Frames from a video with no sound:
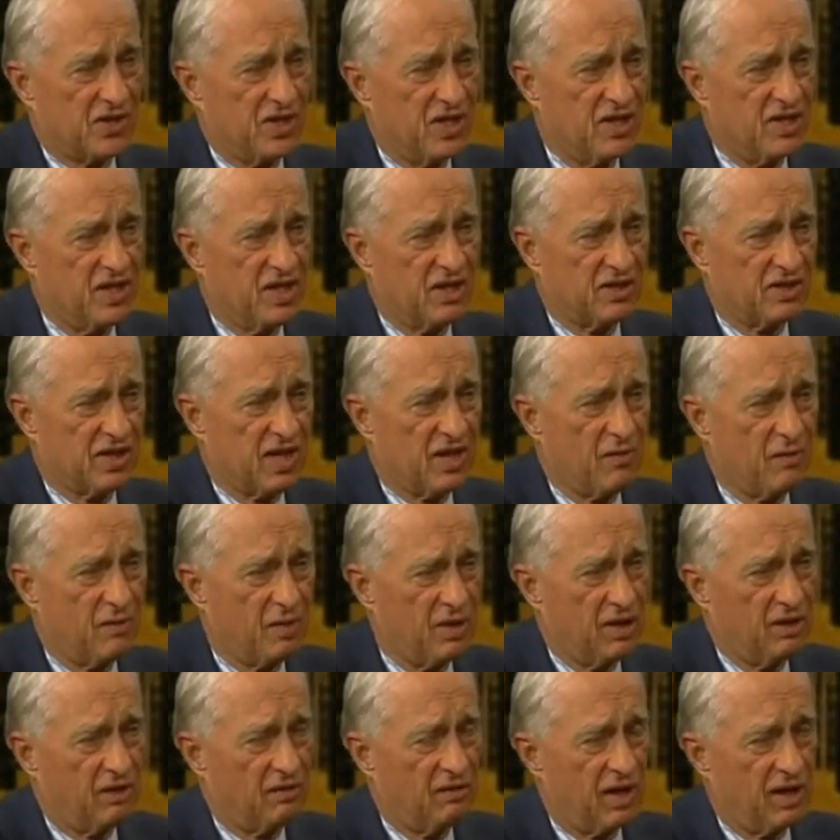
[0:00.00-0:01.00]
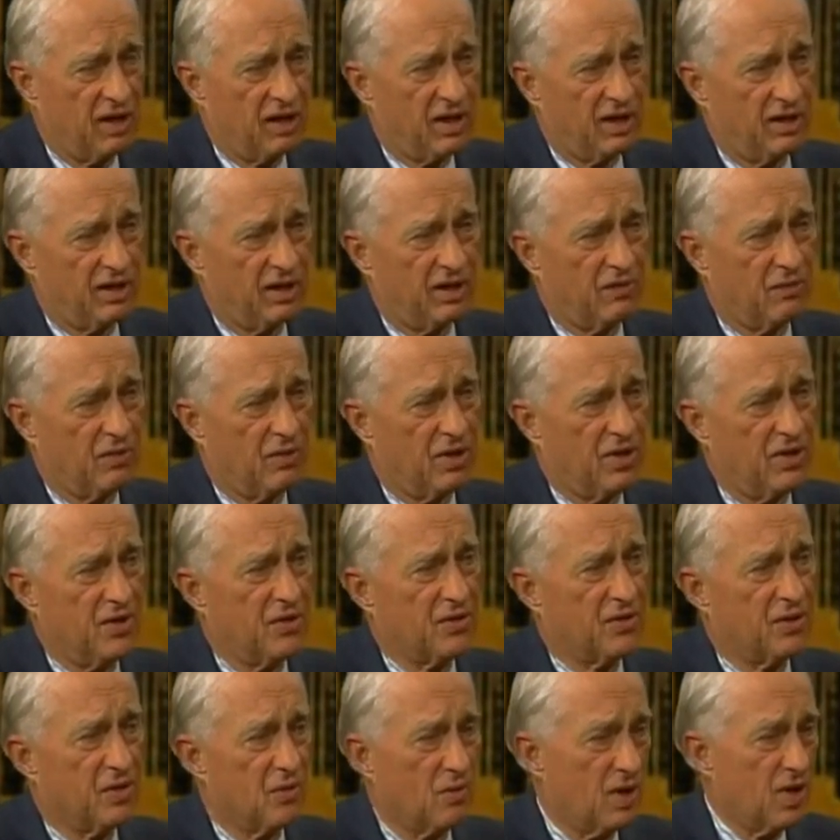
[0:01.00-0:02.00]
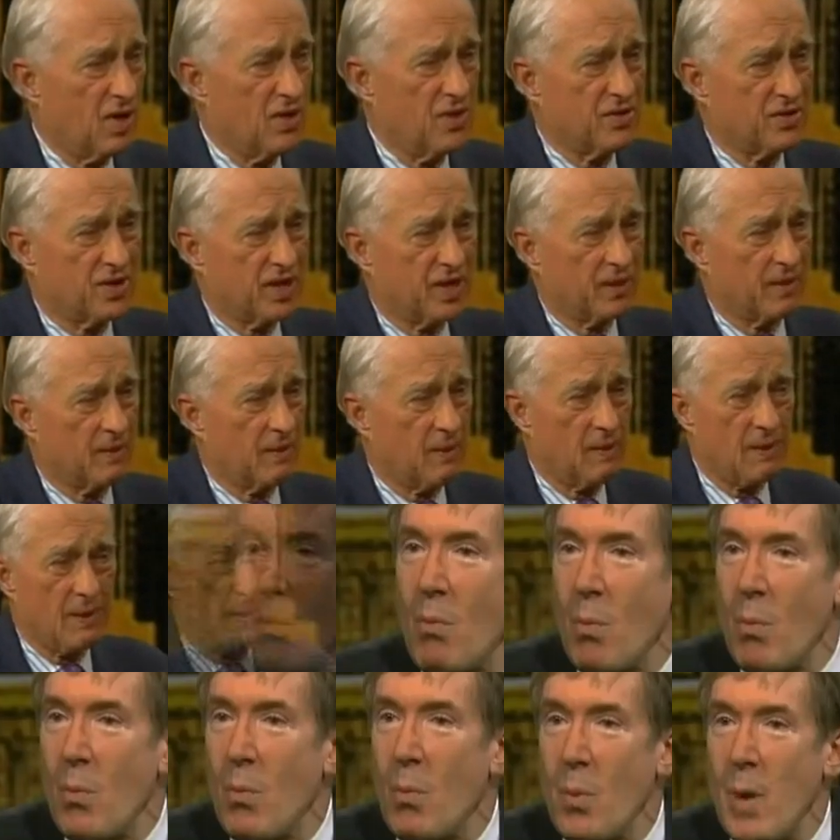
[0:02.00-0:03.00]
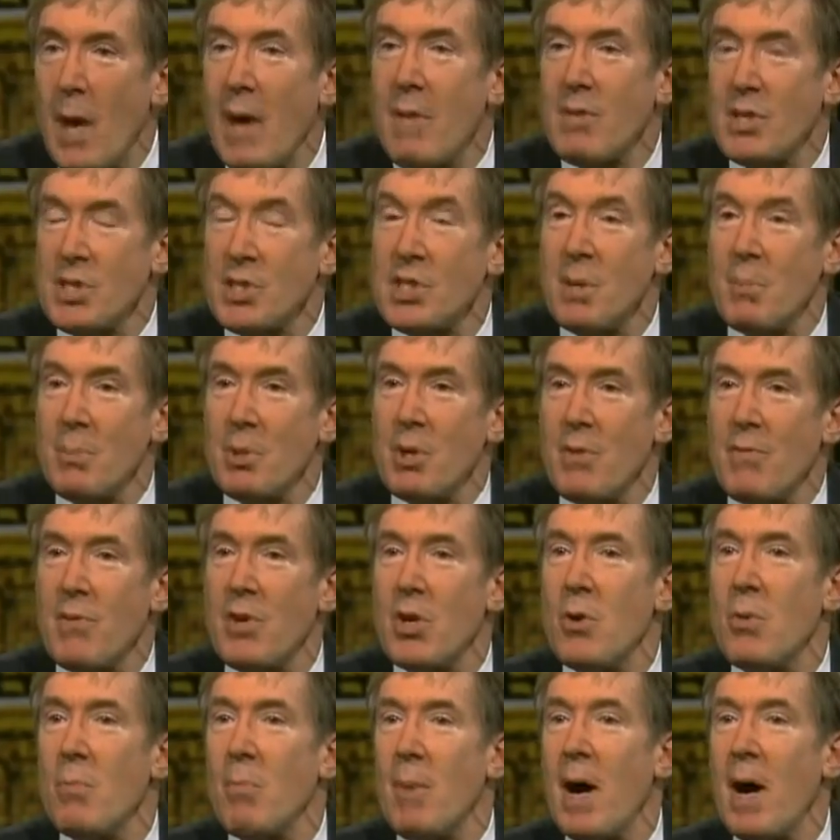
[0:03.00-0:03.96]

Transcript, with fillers: He thinks that would be a great idea. What well, do you, I, what do you uh, think? I, uh, we have a similar view.